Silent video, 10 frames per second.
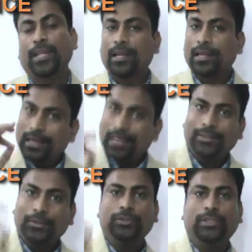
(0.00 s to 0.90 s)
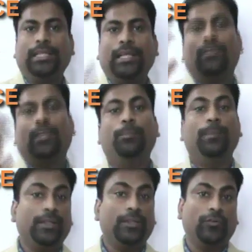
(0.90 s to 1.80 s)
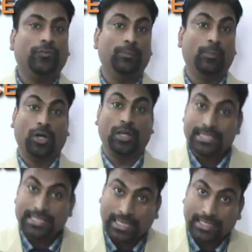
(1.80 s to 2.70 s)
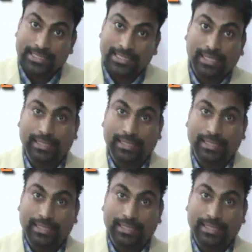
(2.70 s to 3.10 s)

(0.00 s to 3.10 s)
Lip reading: led to the development of modern science and